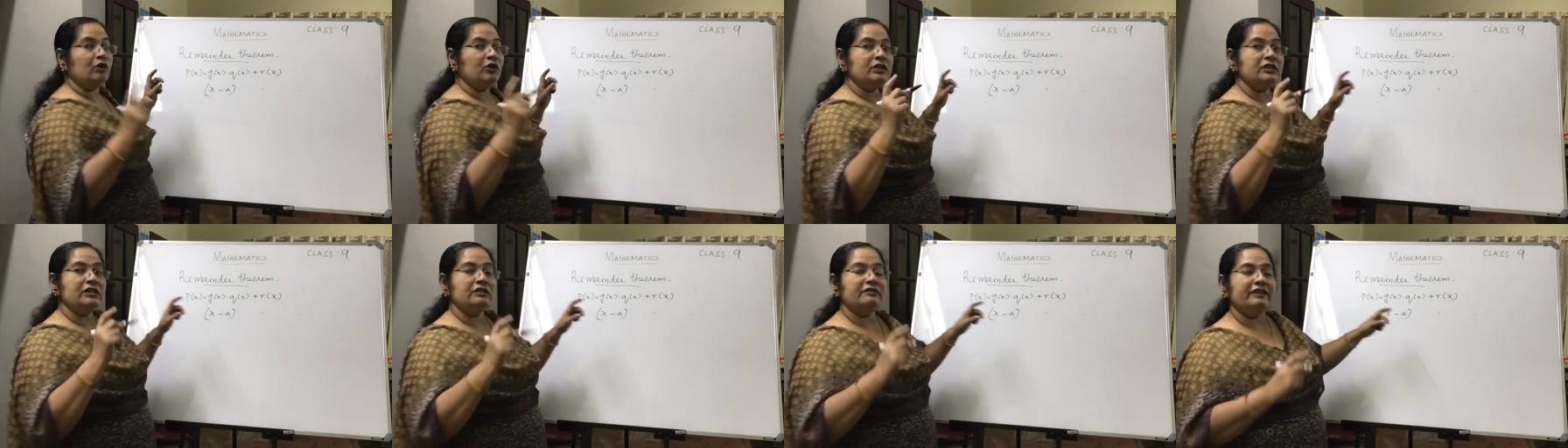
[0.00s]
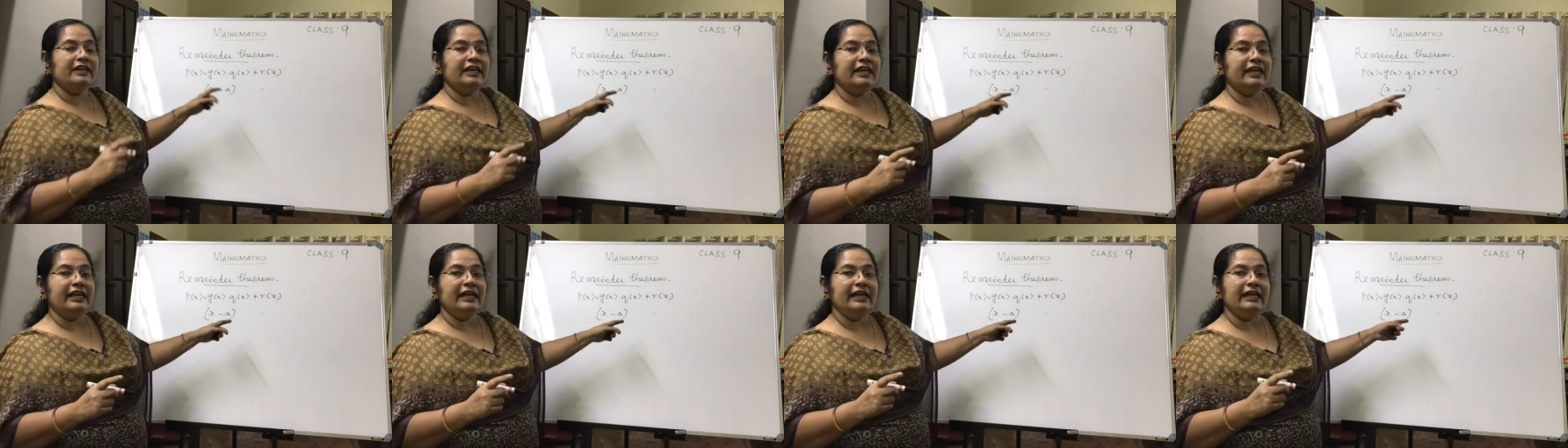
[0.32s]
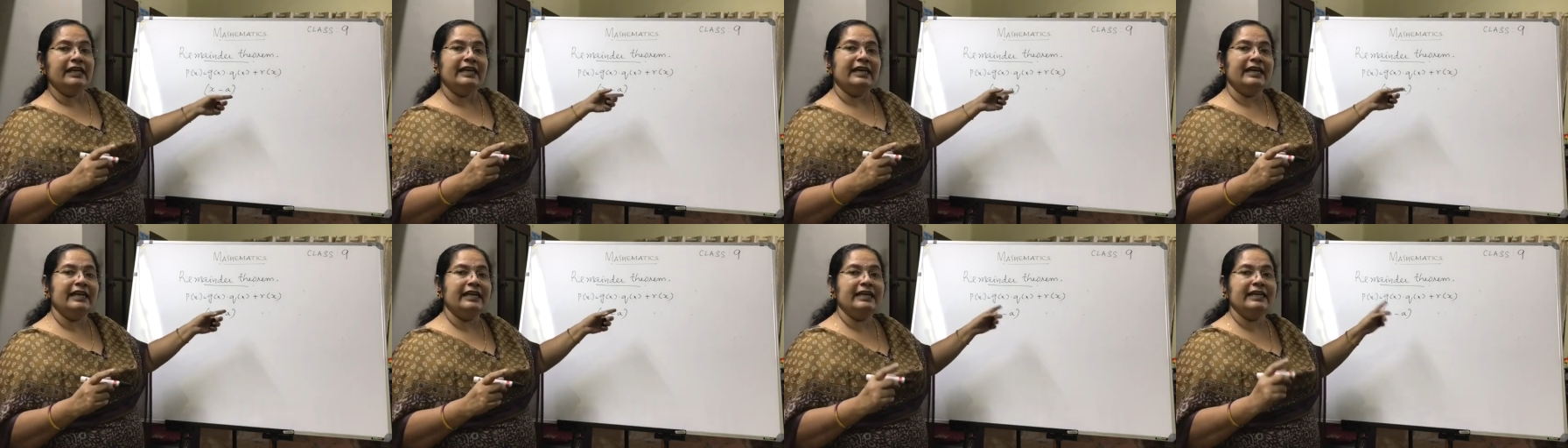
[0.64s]
is our a?
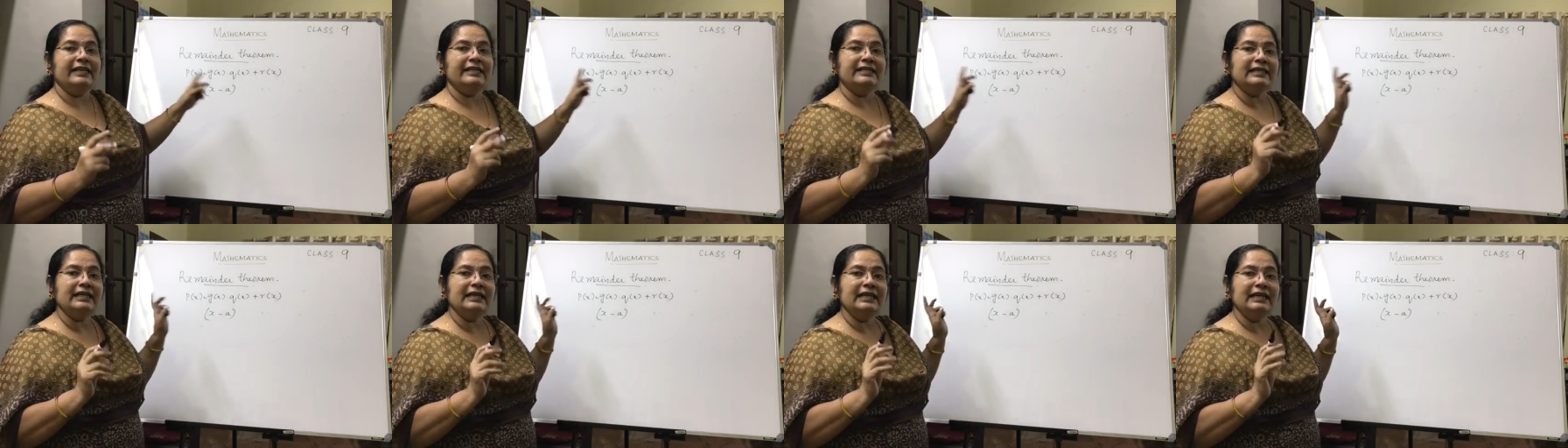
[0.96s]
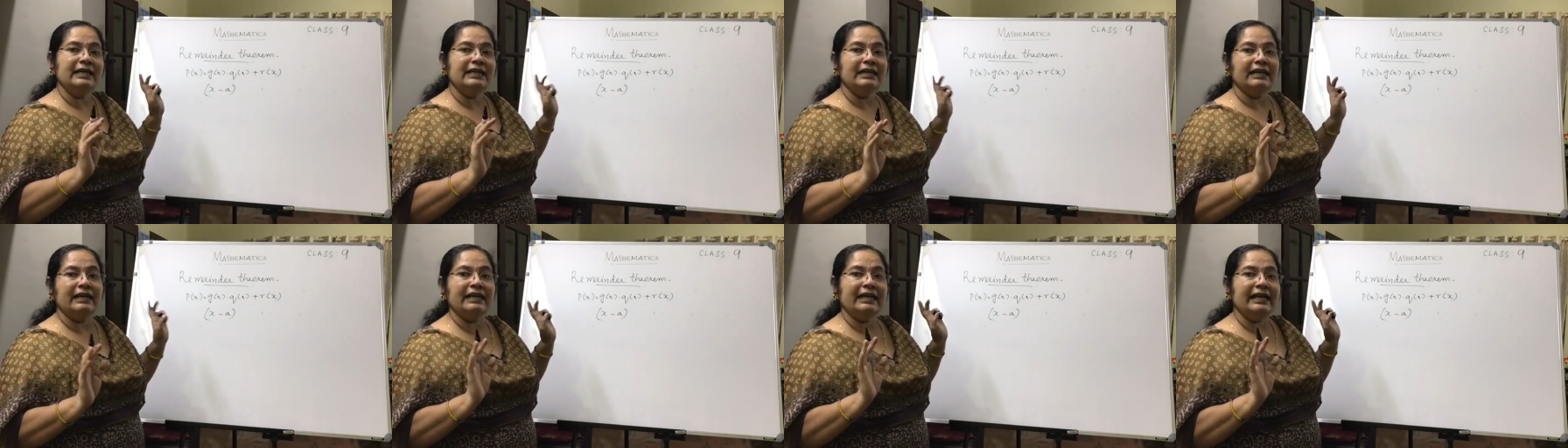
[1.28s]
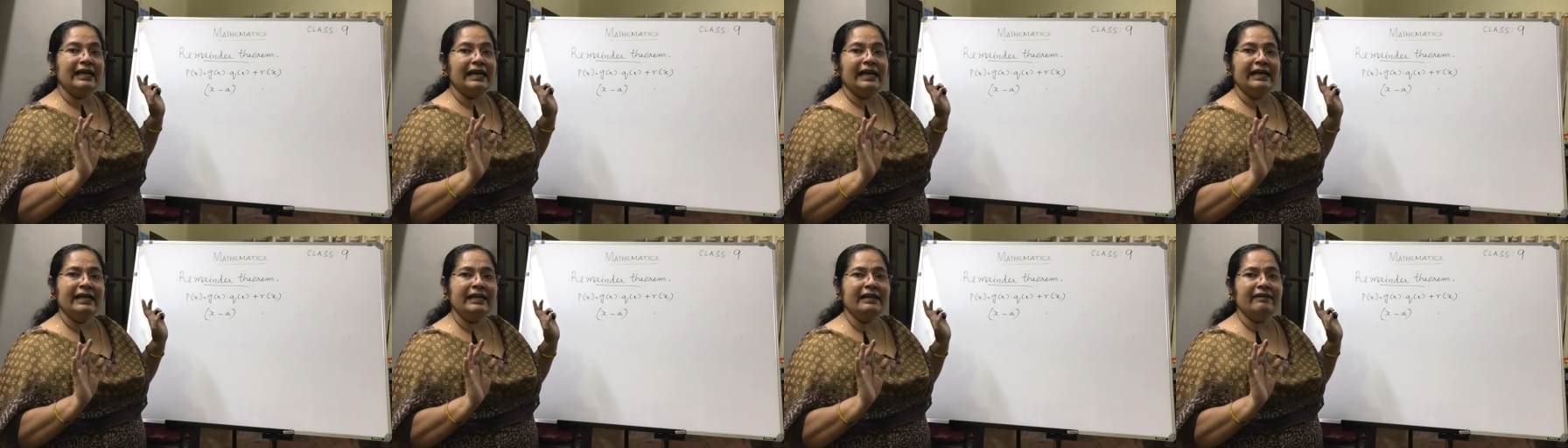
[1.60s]
A is
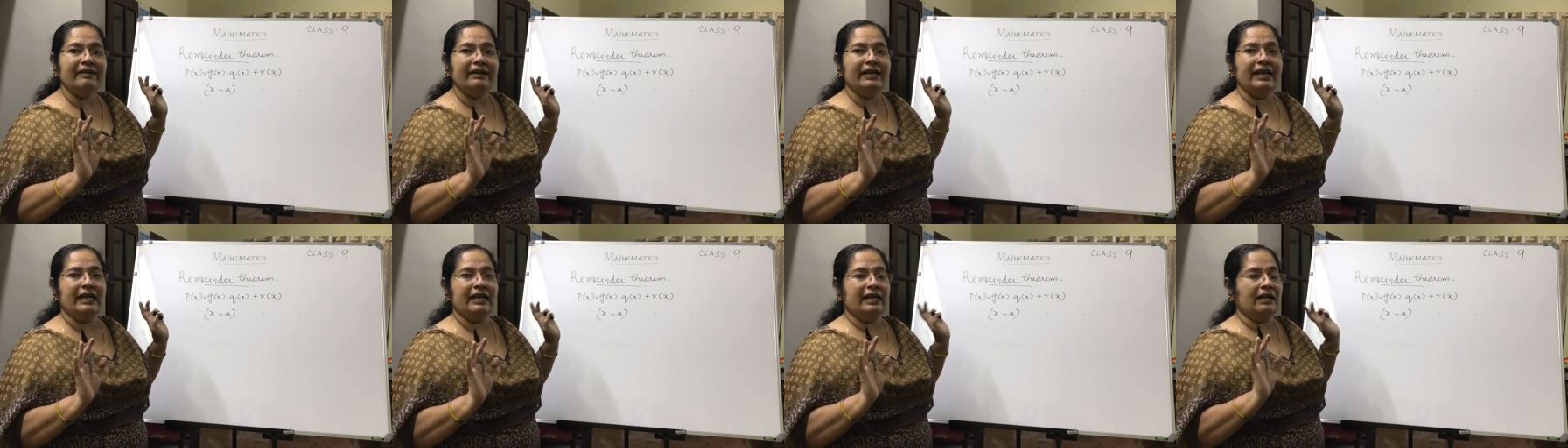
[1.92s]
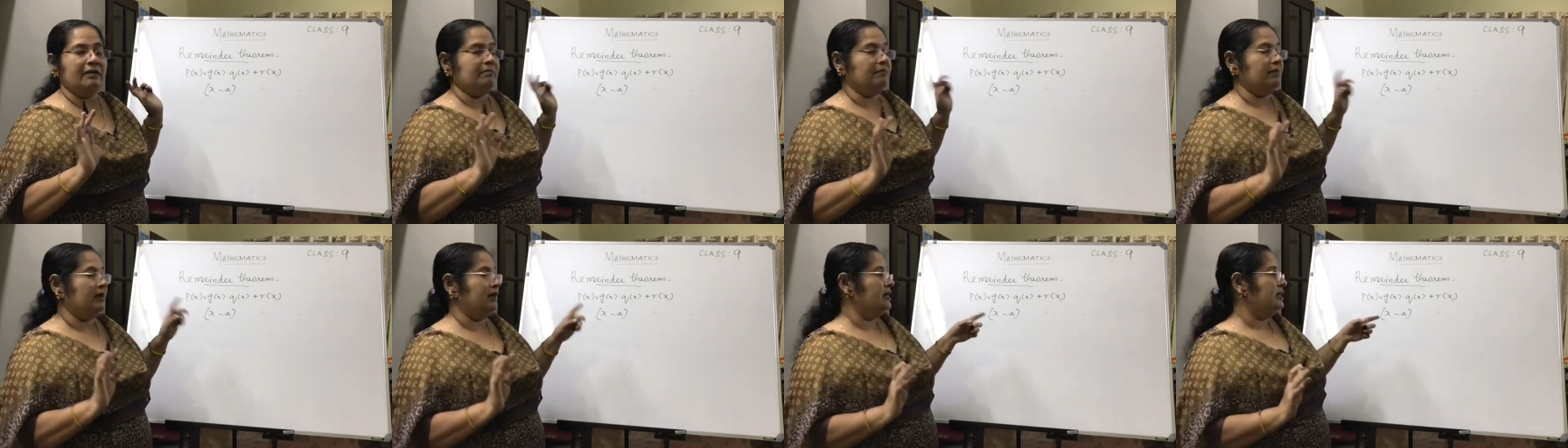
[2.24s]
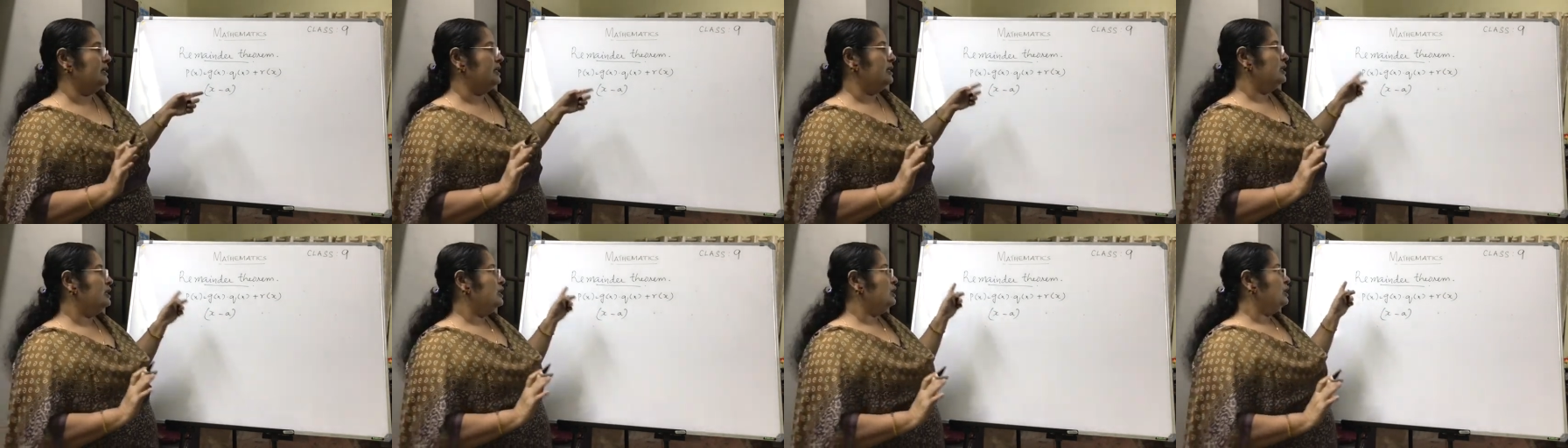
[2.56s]
any real number.
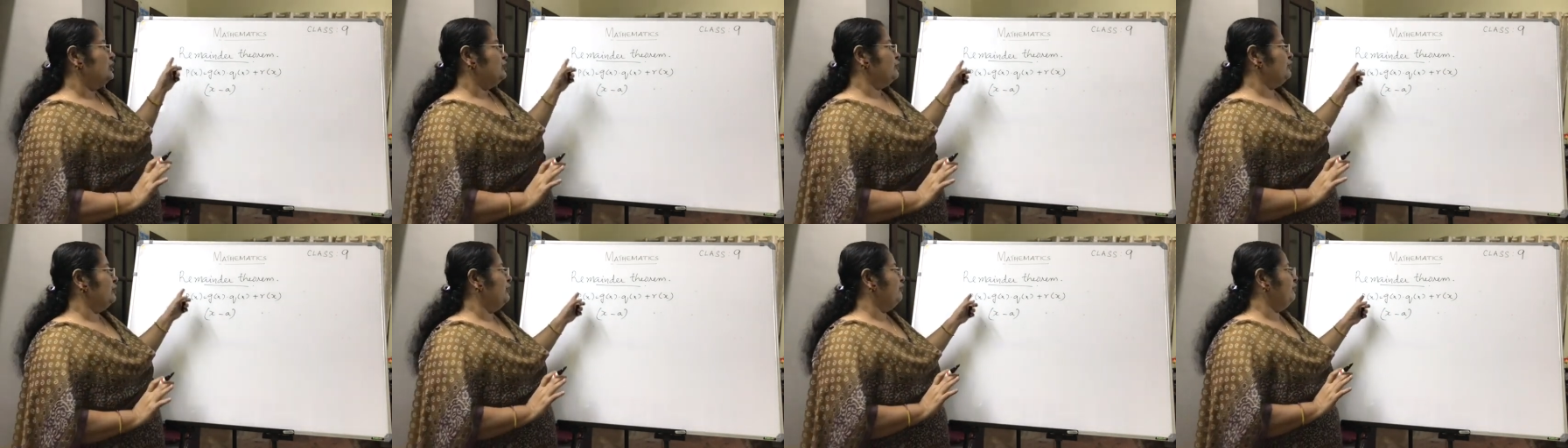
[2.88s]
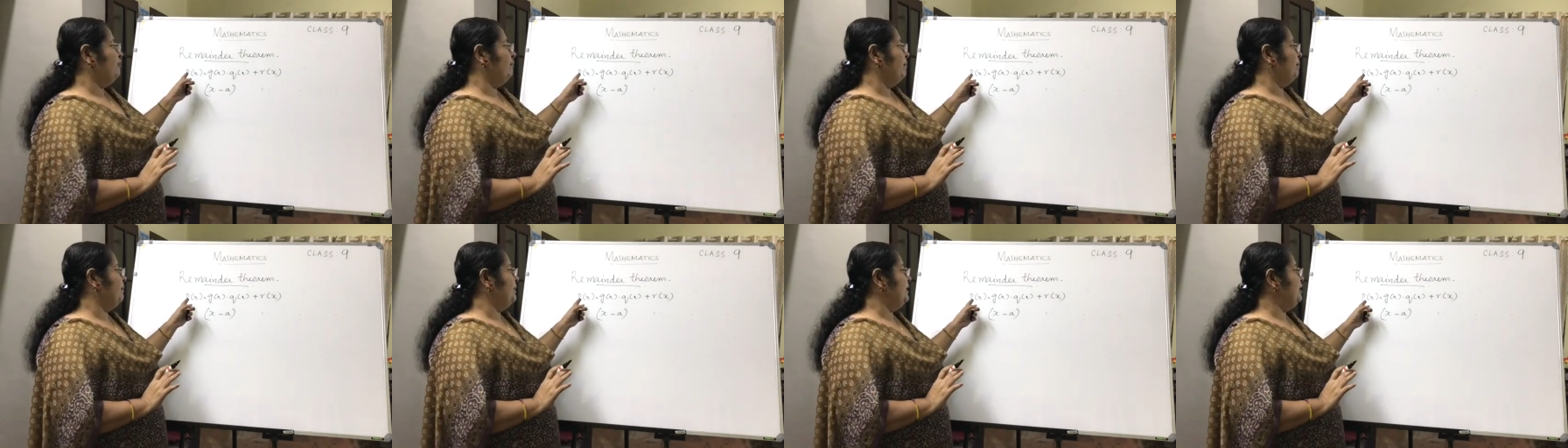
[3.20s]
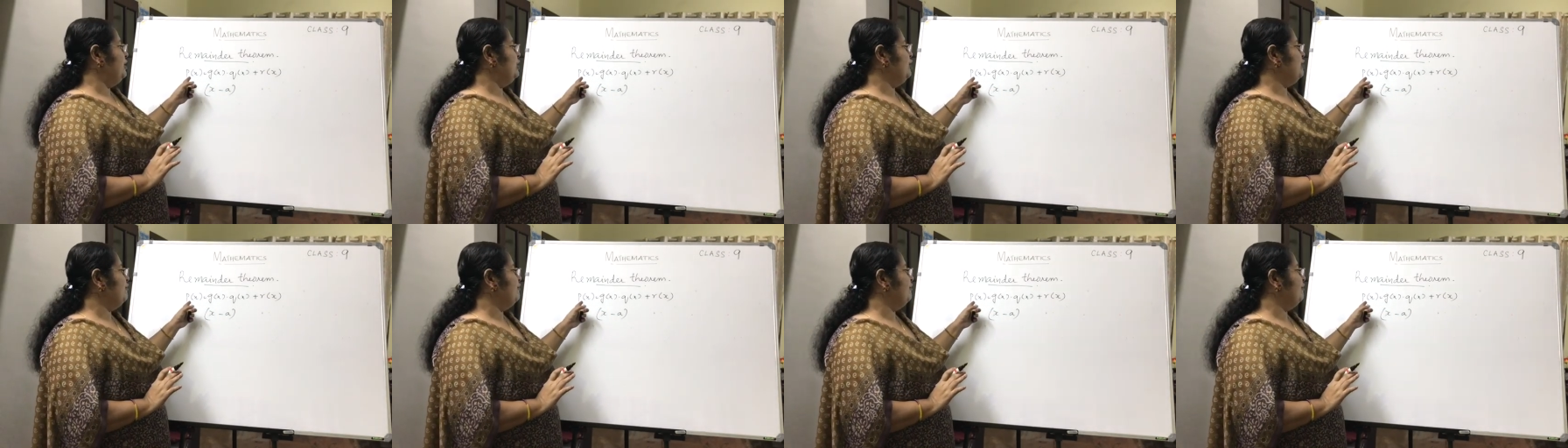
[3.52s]
So if P of